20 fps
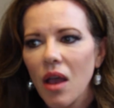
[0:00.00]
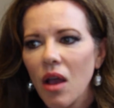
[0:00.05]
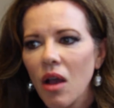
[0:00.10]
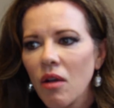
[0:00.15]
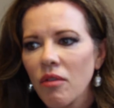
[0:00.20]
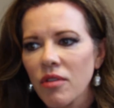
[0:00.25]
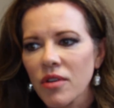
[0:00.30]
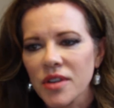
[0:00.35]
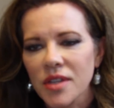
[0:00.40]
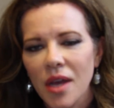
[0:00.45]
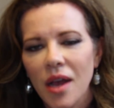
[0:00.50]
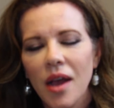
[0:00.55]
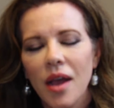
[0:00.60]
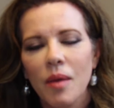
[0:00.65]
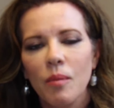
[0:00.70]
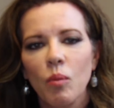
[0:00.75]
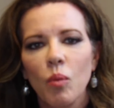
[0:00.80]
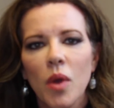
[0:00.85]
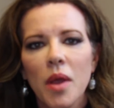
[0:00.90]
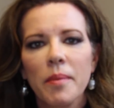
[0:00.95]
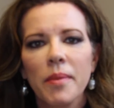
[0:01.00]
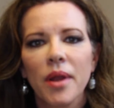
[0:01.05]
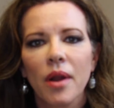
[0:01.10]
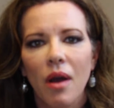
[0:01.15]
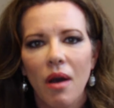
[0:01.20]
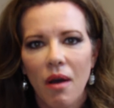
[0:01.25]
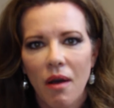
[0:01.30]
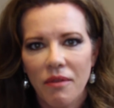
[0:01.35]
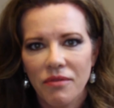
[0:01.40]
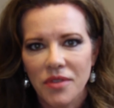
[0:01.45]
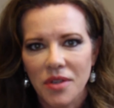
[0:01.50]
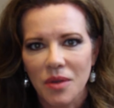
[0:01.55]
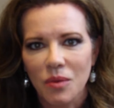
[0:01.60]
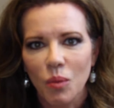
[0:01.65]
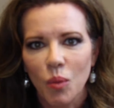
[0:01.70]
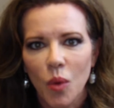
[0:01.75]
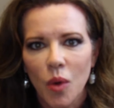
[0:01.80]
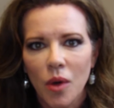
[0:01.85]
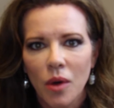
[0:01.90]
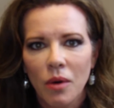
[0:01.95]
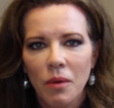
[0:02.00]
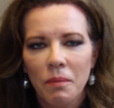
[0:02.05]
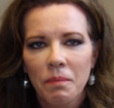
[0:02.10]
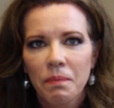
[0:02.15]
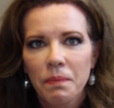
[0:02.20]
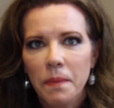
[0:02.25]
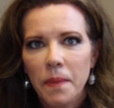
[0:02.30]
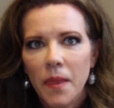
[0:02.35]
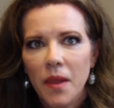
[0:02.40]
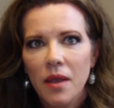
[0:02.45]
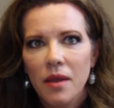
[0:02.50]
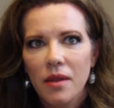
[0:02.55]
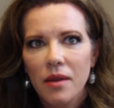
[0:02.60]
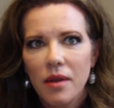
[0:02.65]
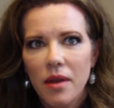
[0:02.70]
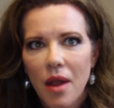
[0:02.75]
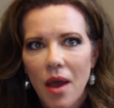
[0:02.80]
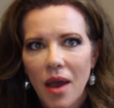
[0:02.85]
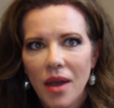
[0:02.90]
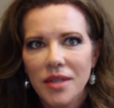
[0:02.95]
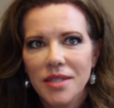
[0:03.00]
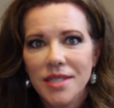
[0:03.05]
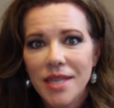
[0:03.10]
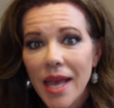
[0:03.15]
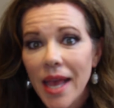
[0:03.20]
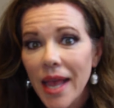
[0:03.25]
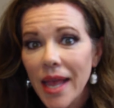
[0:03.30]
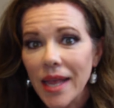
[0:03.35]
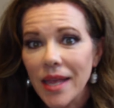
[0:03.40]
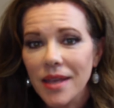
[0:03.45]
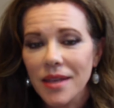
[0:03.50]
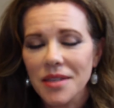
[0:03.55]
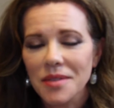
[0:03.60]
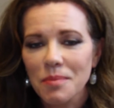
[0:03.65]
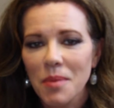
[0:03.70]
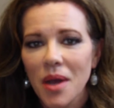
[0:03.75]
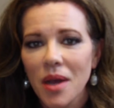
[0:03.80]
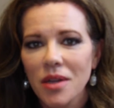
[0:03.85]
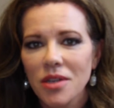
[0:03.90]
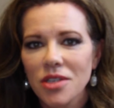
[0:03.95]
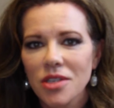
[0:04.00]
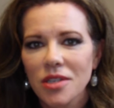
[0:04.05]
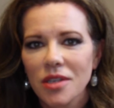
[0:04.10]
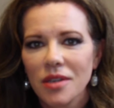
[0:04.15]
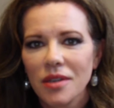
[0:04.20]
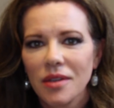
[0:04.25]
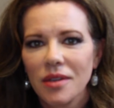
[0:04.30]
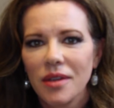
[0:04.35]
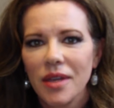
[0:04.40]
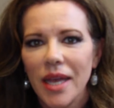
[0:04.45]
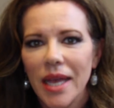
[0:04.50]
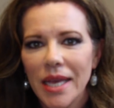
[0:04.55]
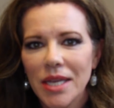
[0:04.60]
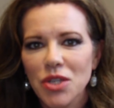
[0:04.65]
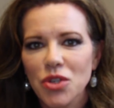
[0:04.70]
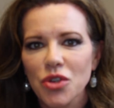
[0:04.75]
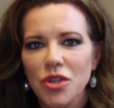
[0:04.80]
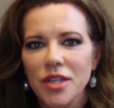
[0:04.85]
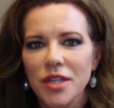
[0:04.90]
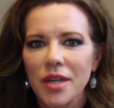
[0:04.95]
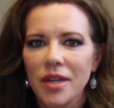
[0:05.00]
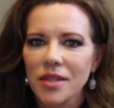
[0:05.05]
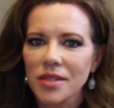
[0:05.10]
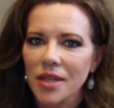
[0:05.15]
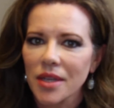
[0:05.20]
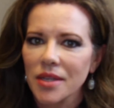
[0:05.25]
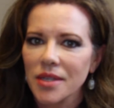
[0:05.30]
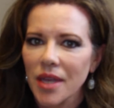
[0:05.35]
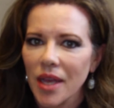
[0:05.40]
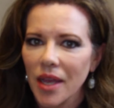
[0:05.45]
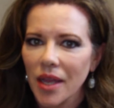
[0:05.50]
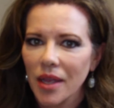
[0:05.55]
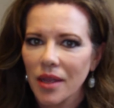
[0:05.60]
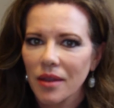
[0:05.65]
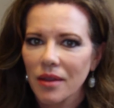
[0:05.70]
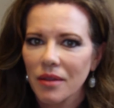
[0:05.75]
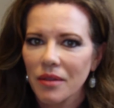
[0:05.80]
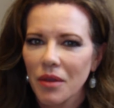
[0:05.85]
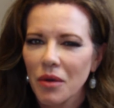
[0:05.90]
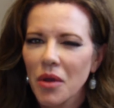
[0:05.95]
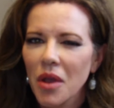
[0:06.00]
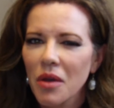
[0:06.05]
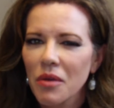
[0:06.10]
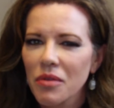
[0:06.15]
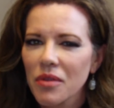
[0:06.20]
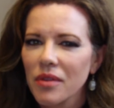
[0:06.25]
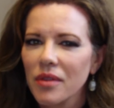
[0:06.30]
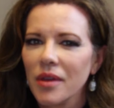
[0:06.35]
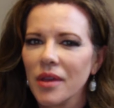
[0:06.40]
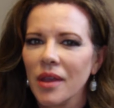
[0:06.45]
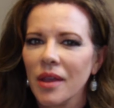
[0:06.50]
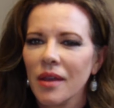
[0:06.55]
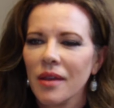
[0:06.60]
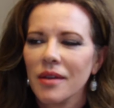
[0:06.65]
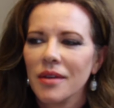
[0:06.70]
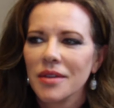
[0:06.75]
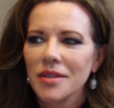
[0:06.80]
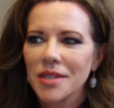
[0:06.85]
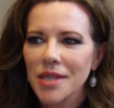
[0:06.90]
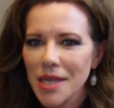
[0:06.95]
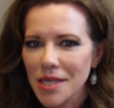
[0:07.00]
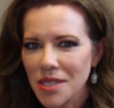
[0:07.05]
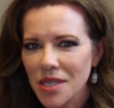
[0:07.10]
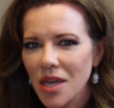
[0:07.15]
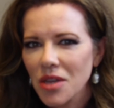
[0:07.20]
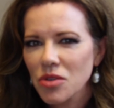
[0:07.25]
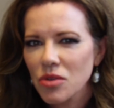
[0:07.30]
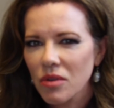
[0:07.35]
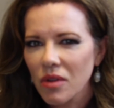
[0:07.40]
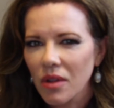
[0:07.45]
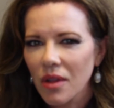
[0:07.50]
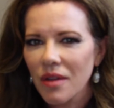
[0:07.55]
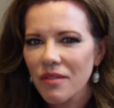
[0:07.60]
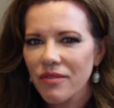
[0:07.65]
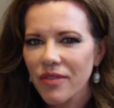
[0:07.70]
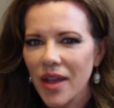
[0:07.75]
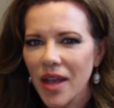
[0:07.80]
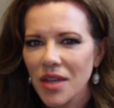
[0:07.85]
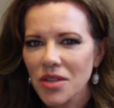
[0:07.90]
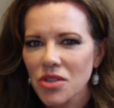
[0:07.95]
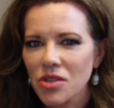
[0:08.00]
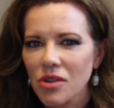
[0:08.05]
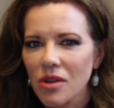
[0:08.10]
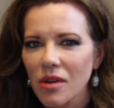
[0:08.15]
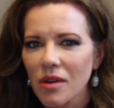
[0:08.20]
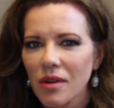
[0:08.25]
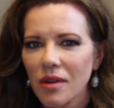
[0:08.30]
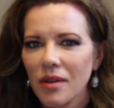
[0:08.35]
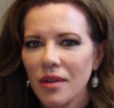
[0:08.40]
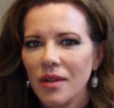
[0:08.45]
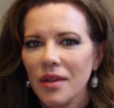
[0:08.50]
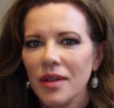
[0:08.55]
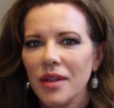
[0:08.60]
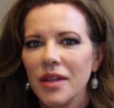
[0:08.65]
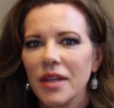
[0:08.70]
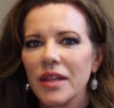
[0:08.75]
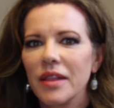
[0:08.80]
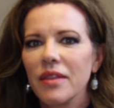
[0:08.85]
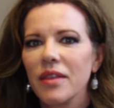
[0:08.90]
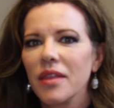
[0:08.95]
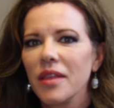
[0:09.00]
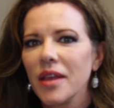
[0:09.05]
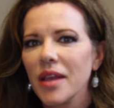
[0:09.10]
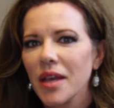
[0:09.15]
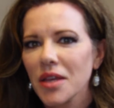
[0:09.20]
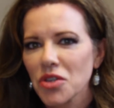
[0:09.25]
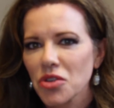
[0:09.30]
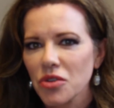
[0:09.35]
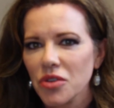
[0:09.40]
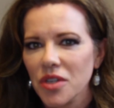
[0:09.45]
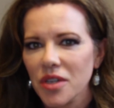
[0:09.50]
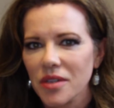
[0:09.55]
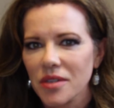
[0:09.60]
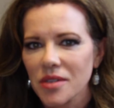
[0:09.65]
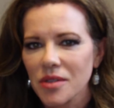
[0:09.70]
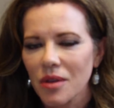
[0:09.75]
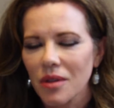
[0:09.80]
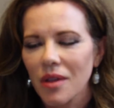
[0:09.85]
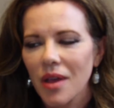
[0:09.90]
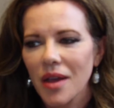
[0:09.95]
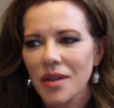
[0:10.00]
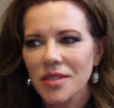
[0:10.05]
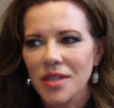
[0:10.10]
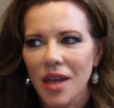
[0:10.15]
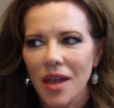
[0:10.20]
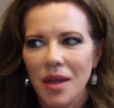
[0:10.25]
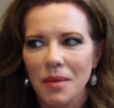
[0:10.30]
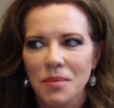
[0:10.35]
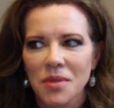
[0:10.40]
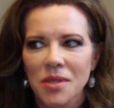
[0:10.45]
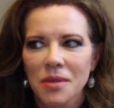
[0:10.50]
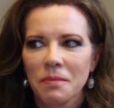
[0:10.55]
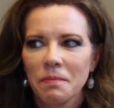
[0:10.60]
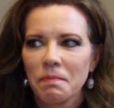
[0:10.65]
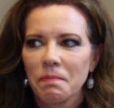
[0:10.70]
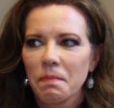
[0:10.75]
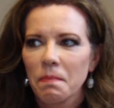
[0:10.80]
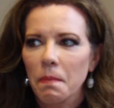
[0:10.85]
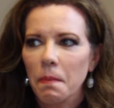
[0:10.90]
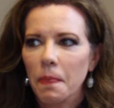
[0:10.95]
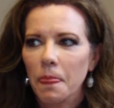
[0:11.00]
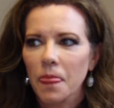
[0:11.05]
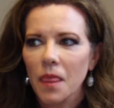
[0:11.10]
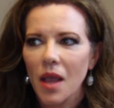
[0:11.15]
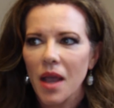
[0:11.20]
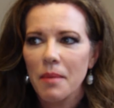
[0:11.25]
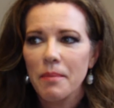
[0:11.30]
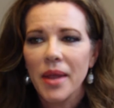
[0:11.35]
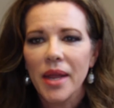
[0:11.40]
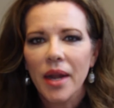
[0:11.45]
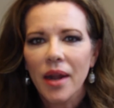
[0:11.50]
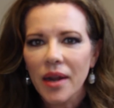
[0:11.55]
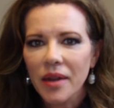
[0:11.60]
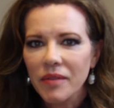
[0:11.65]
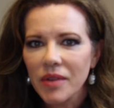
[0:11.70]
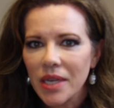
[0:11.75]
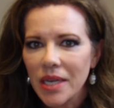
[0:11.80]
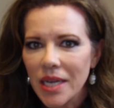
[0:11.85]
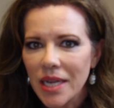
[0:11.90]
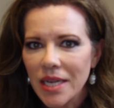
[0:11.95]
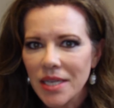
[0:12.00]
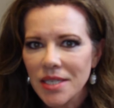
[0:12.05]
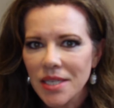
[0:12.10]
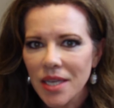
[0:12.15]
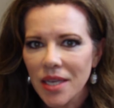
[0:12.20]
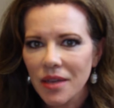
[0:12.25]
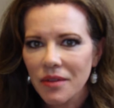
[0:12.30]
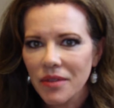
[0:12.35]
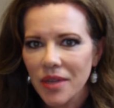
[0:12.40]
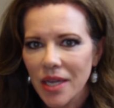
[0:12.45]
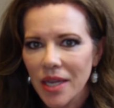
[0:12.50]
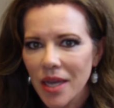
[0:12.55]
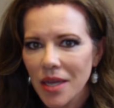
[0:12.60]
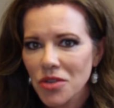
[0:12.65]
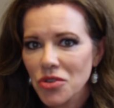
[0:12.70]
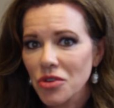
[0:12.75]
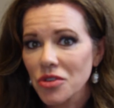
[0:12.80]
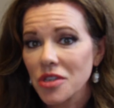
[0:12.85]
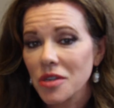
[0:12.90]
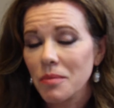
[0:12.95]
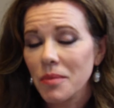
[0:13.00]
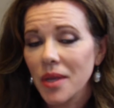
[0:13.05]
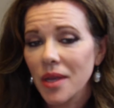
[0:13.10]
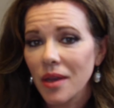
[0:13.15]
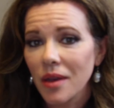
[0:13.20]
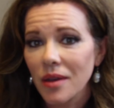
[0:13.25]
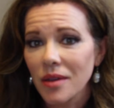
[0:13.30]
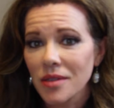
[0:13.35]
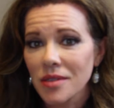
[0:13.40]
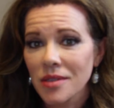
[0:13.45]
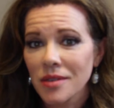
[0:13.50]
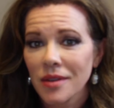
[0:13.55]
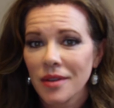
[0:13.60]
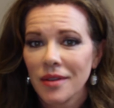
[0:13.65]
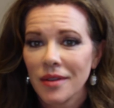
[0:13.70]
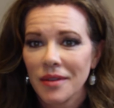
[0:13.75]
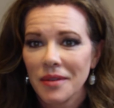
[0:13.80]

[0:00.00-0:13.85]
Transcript: over time, women often will not take as much estrogen as they take. They'll go through the testosterone a lot faster than the estrogen. So a lot of times I may not even need to give any estrogen because